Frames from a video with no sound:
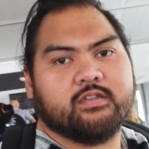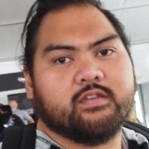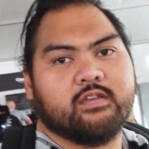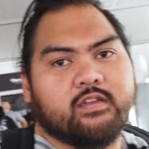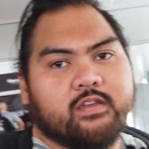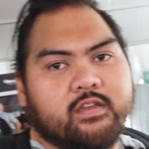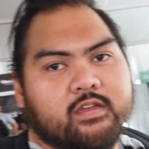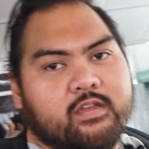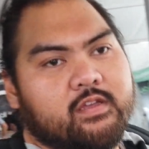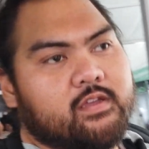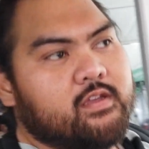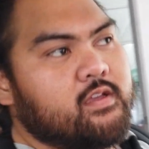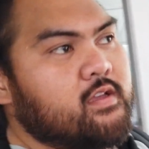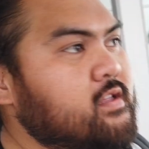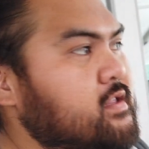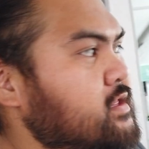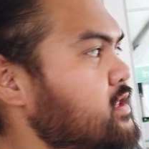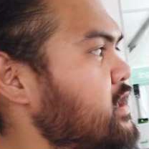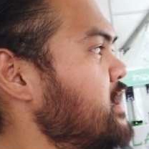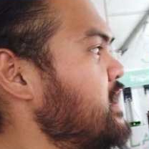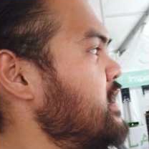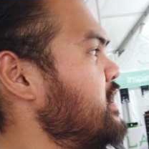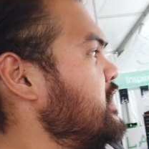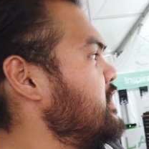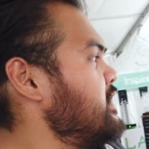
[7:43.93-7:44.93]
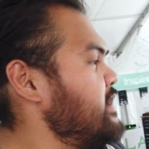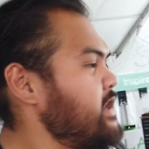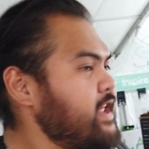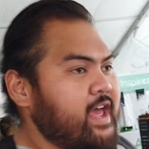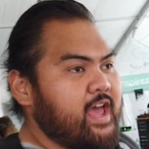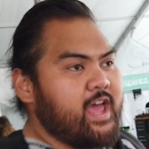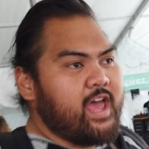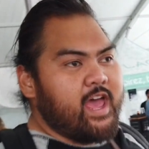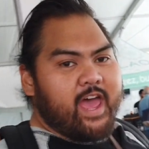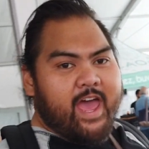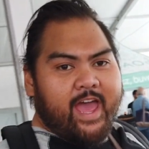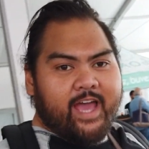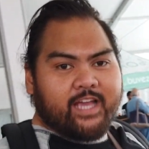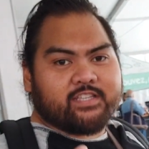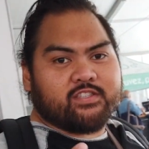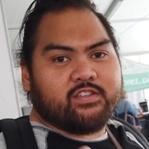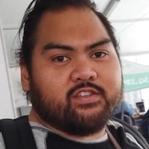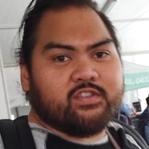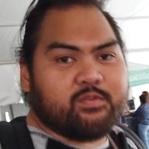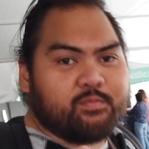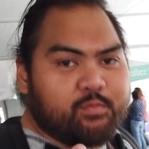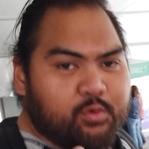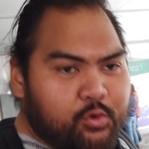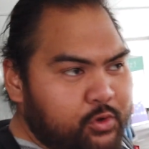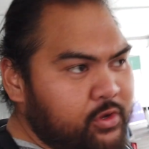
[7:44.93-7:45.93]
Oh damn! Okay.
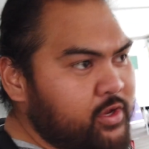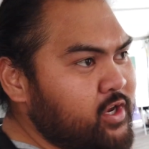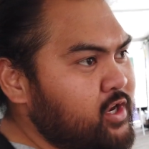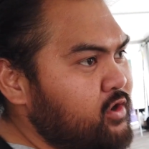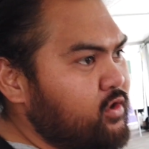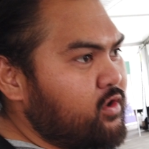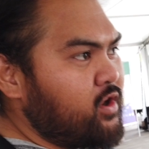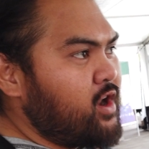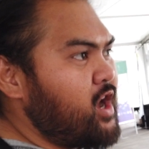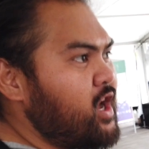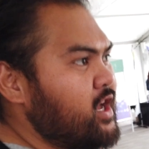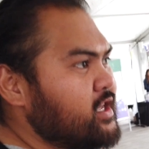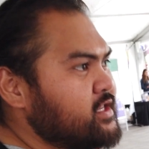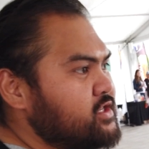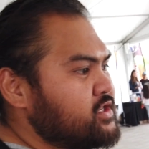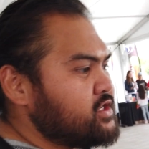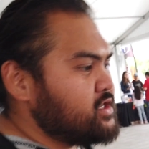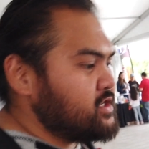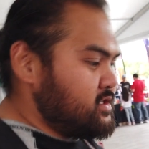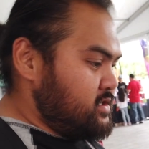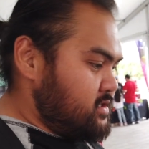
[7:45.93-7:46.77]
Axel's Brewing Garage,